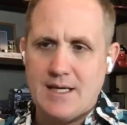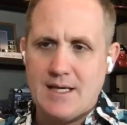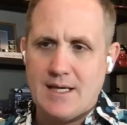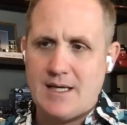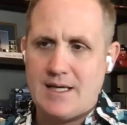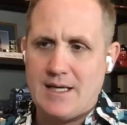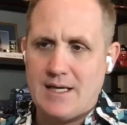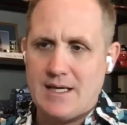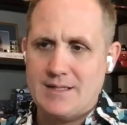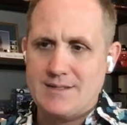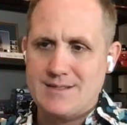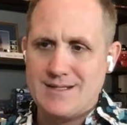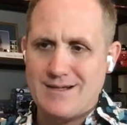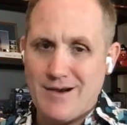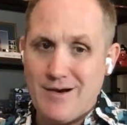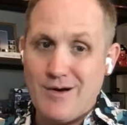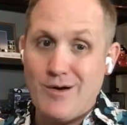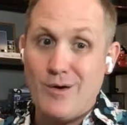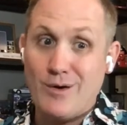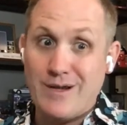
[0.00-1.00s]
And it's
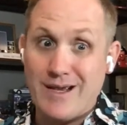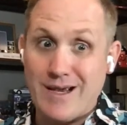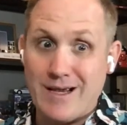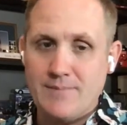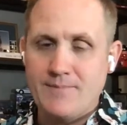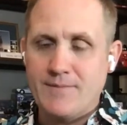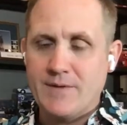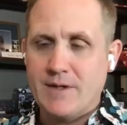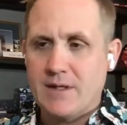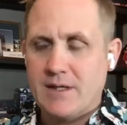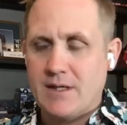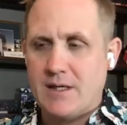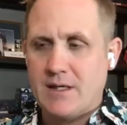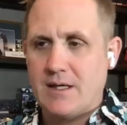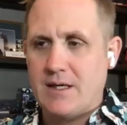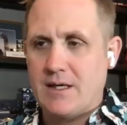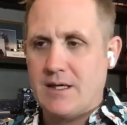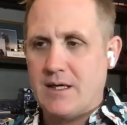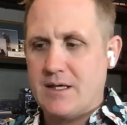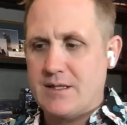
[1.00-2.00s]
like, oh, okay.
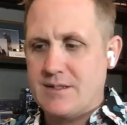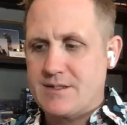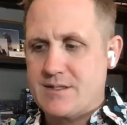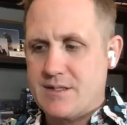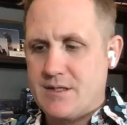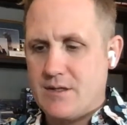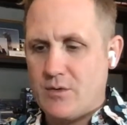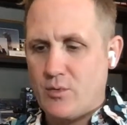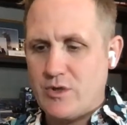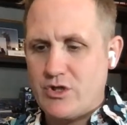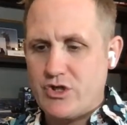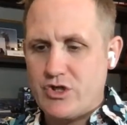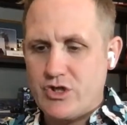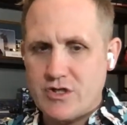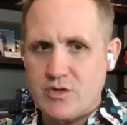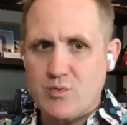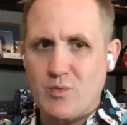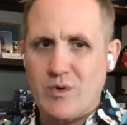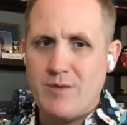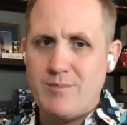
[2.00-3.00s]
And, we
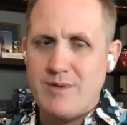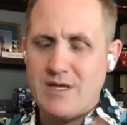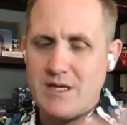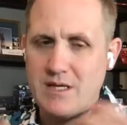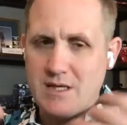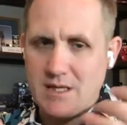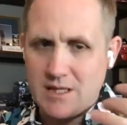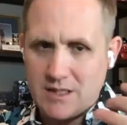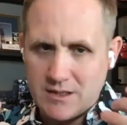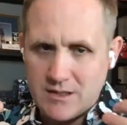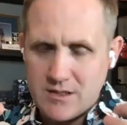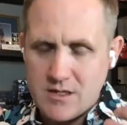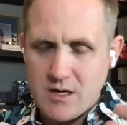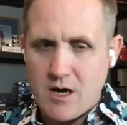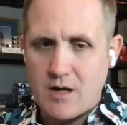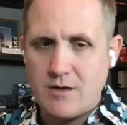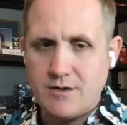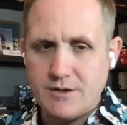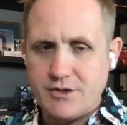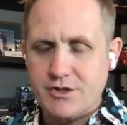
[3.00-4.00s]
just want to be
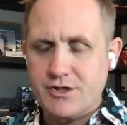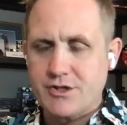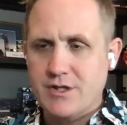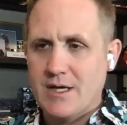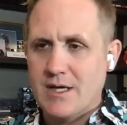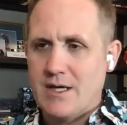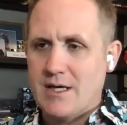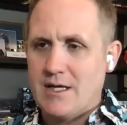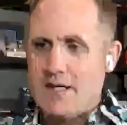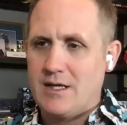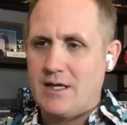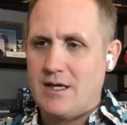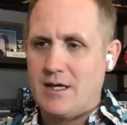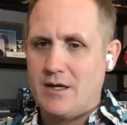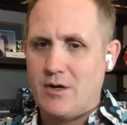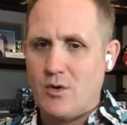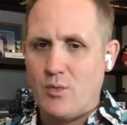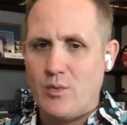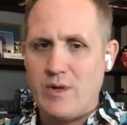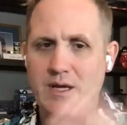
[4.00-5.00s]
acknowledged.
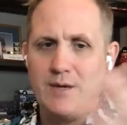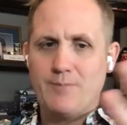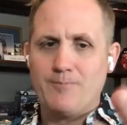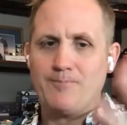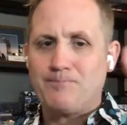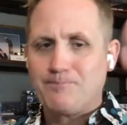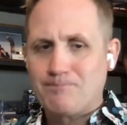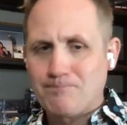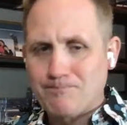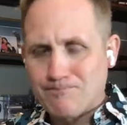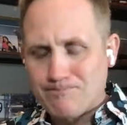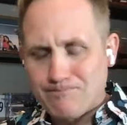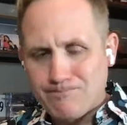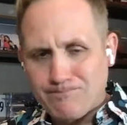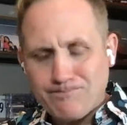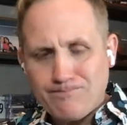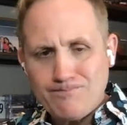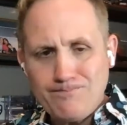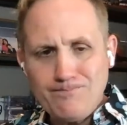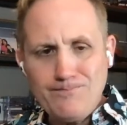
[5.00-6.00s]
You
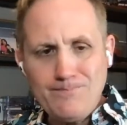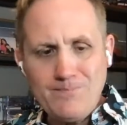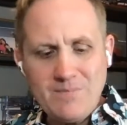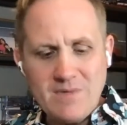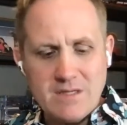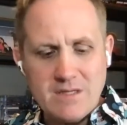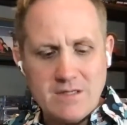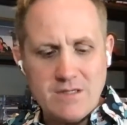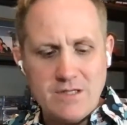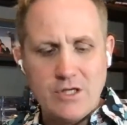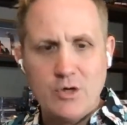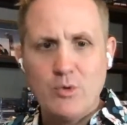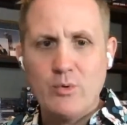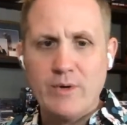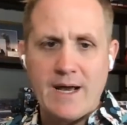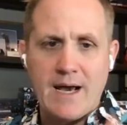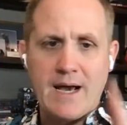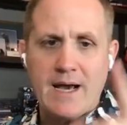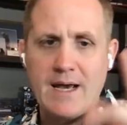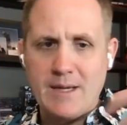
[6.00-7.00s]

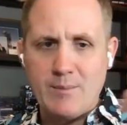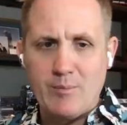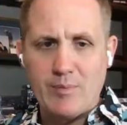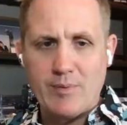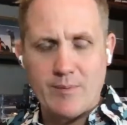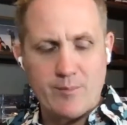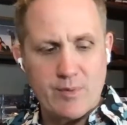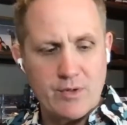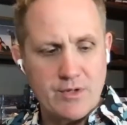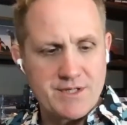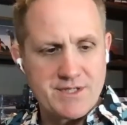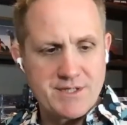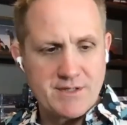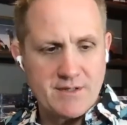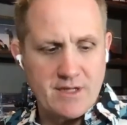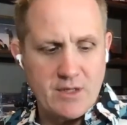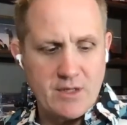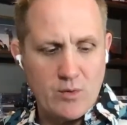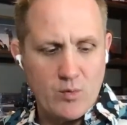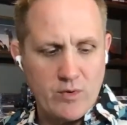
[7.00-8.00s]
and I
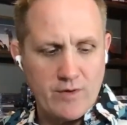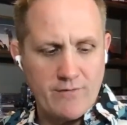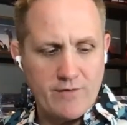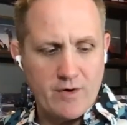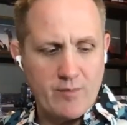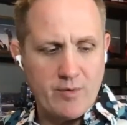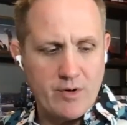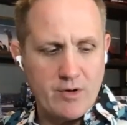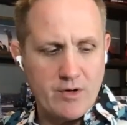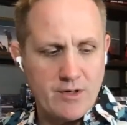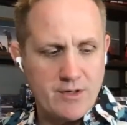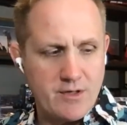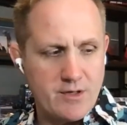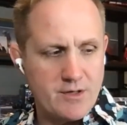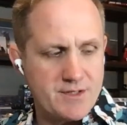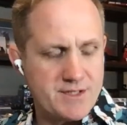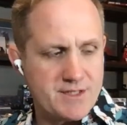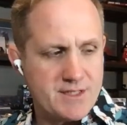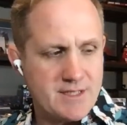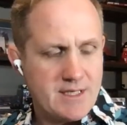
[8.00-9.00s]
personally, one of our
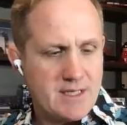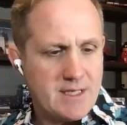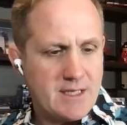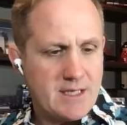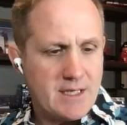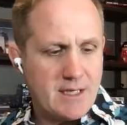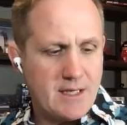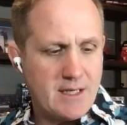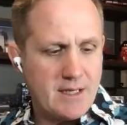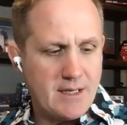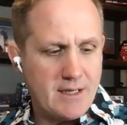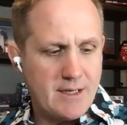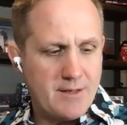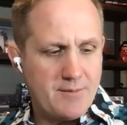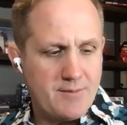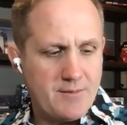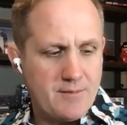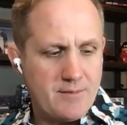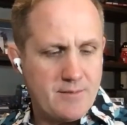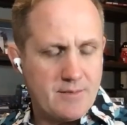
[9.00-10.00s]
partners,
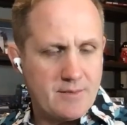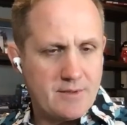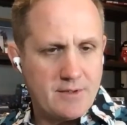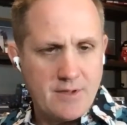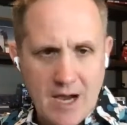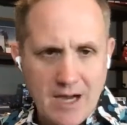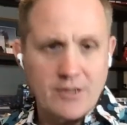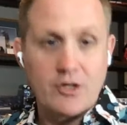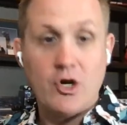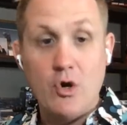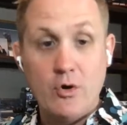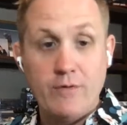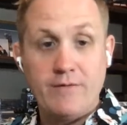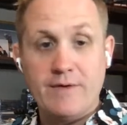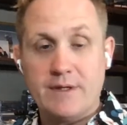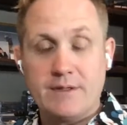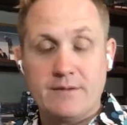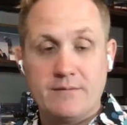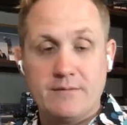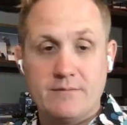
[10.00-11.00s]
got
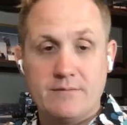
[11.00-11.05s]
COVID,